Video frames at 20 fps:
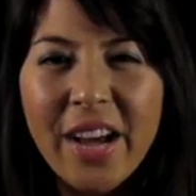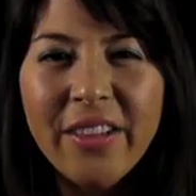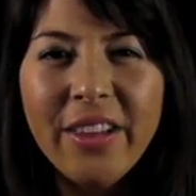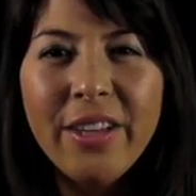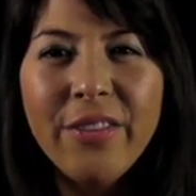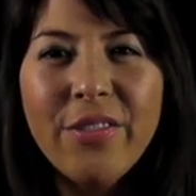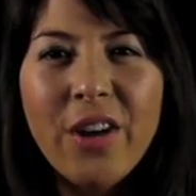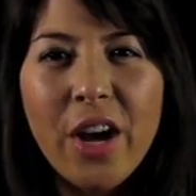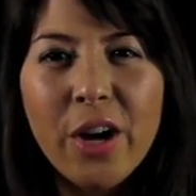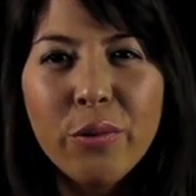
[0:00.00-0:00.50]
that you've
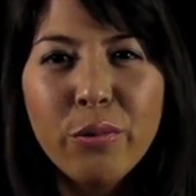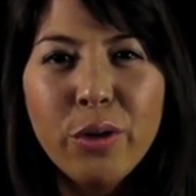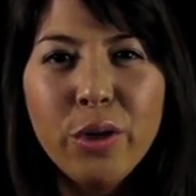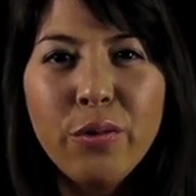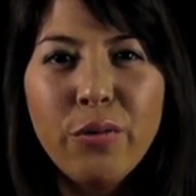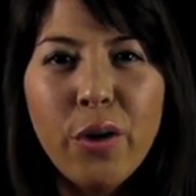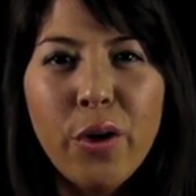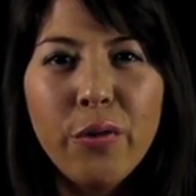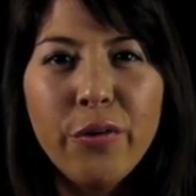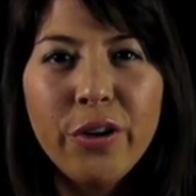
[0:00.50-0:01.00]
got a roof
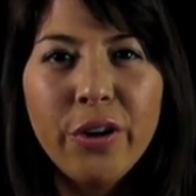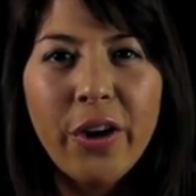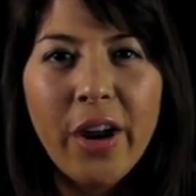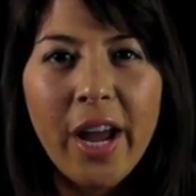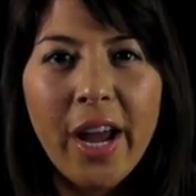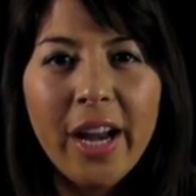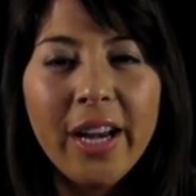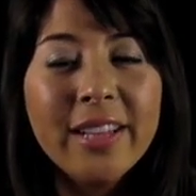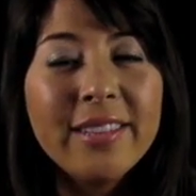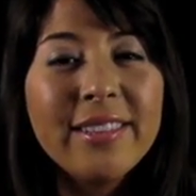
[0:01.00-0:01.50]
over your
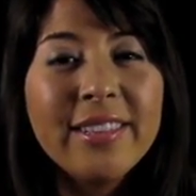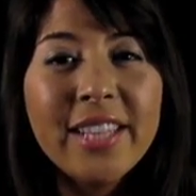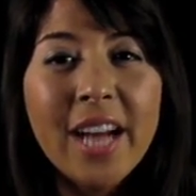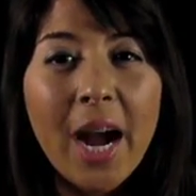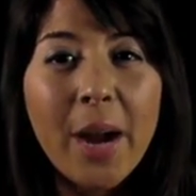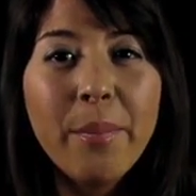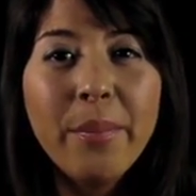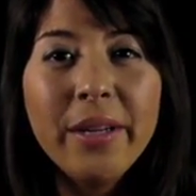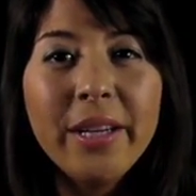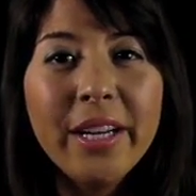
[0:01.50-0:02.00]
head, it's
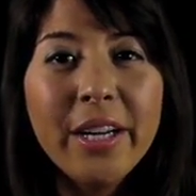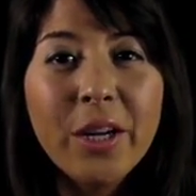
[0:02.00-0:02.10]
time to get